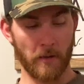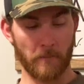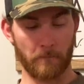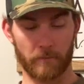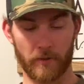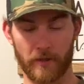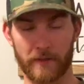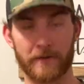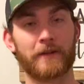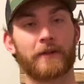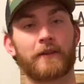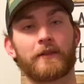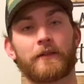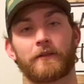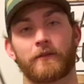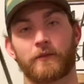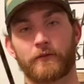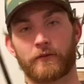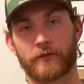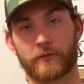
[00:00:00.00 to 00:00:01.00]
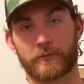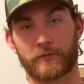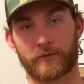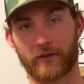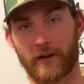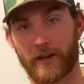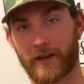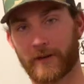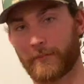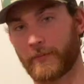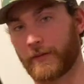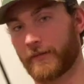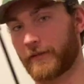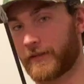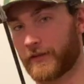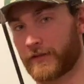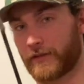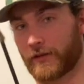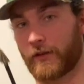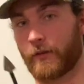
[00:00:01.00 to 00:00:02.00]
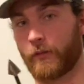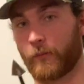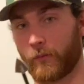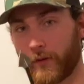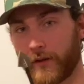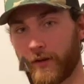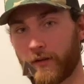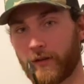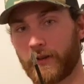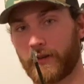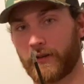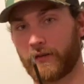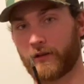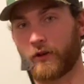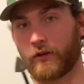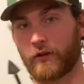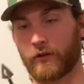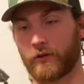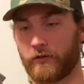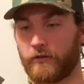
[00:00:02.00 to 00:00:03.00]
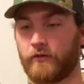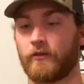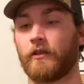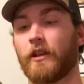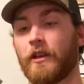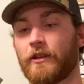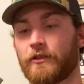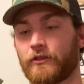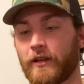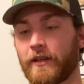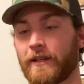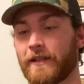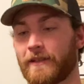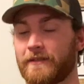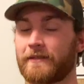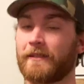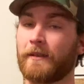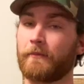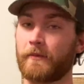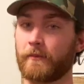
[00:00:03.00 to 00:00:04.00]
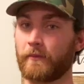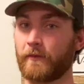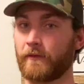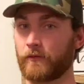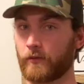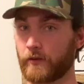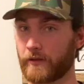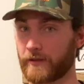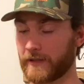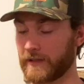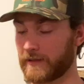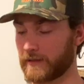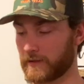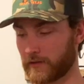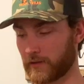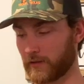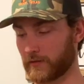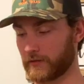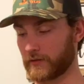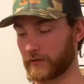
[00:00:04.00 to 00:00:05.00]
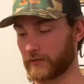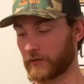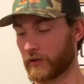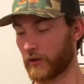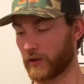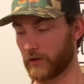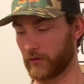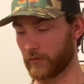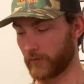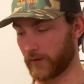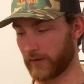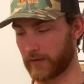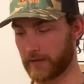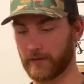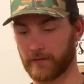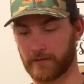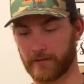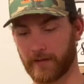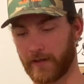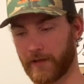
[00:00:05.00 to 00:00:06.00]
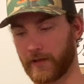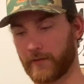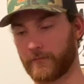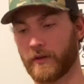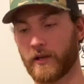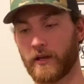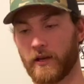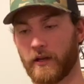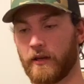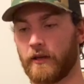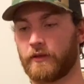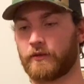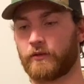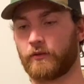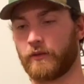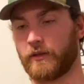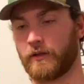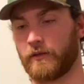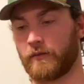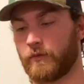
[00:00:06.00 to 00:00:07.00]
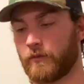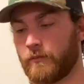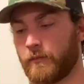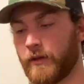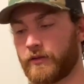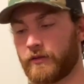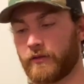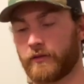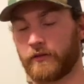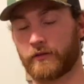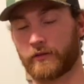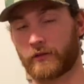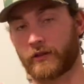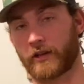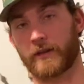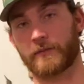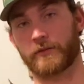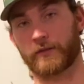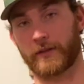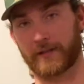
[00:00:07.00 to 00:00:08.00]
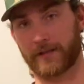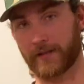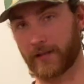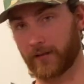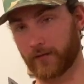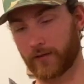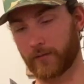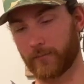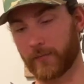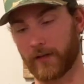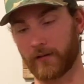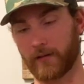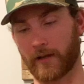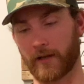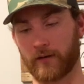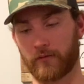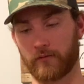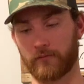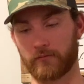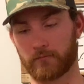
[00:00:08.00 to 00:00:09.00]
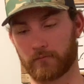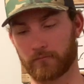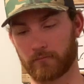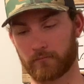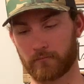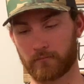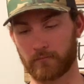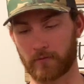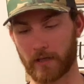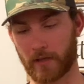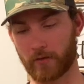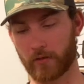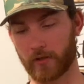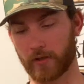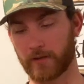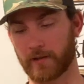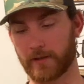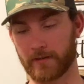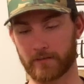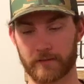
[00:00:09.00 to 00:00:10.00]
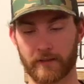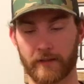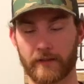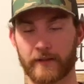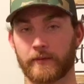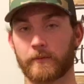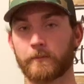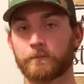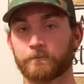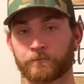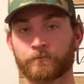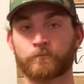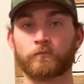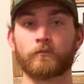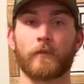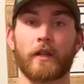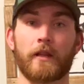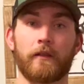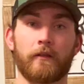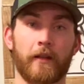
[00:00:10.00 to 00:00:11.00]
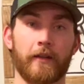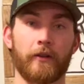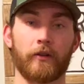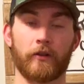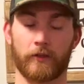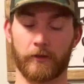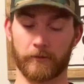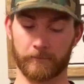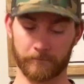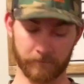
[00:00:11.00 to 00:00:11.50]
But subscribe, because we are hunting hard, trying to get something before the season closes with this setup. So make sure you subscribe so I can tell you about how good this does later on.